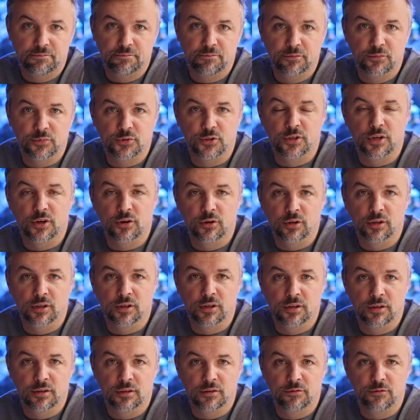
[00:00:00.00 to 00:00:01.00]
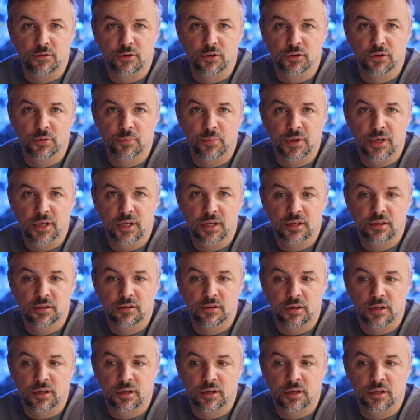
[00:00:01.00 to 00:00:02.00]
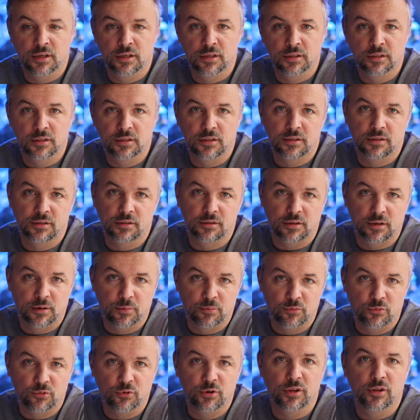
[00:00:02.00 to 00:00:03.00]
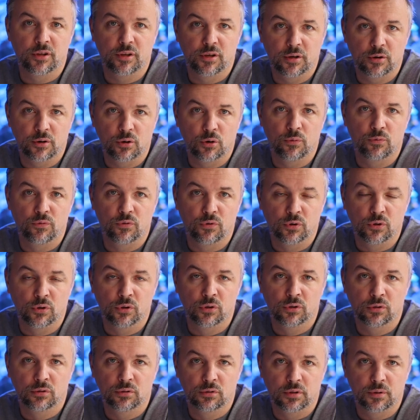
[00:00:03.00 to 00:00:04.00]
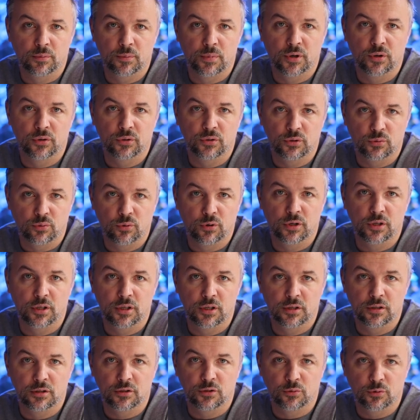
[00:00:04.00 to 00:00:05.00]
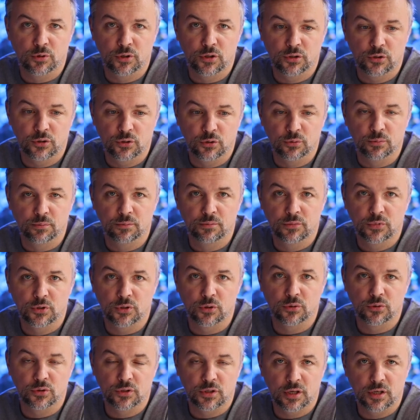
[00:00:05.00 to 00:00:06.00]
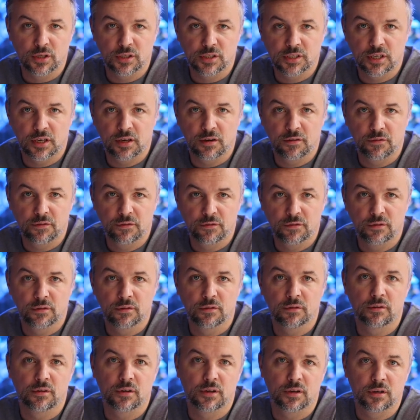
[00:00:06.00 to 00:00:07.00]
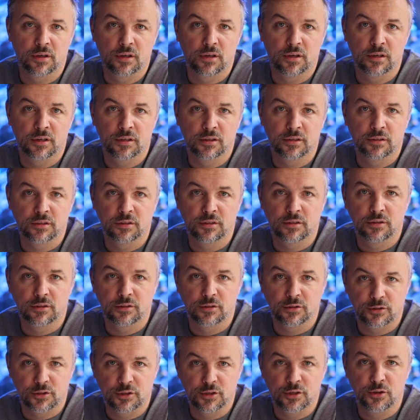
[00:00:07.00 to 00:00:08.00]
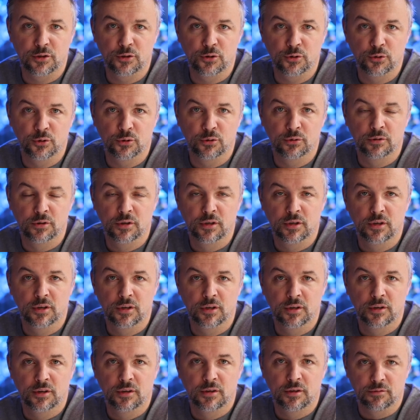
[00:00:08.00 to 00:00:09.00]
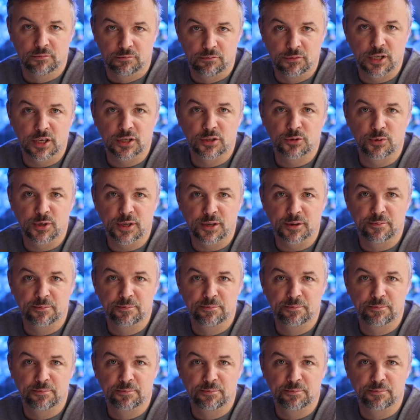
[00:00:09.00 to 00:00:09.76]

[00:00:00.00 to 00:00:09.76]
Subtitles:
certainly feel the pain, and I'm really hopeful about 2022. So stay safe and see you next week.